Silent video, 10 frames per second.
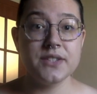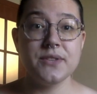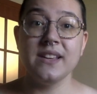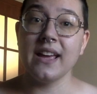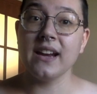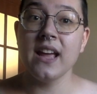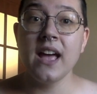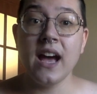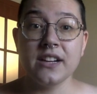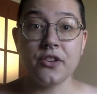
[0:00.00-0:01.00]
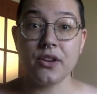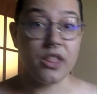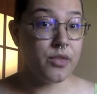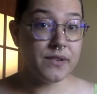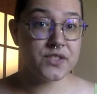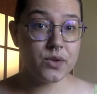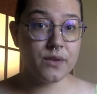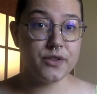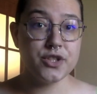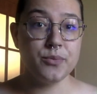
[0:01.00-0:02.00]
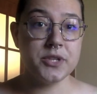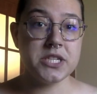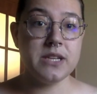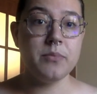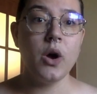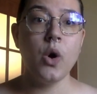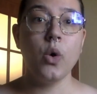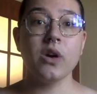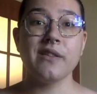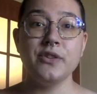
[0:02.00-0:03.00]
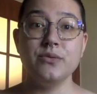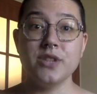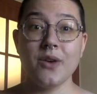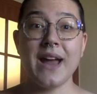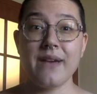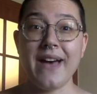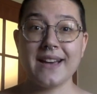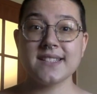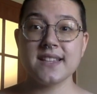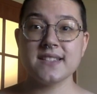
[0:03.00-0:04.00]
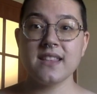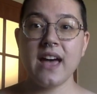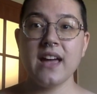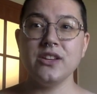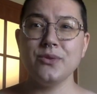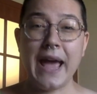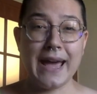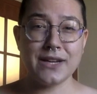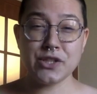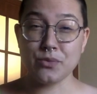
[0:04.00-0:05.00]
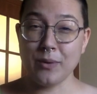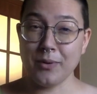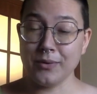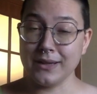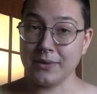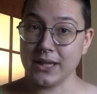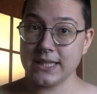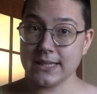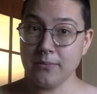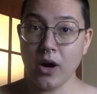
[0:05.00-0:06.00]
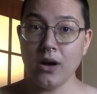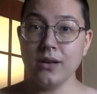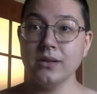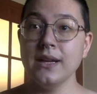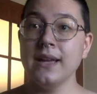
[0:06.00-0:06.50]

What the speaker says: You can get another at the thrift store for super cheap, or if you don't have access to that, you can just rip it really small.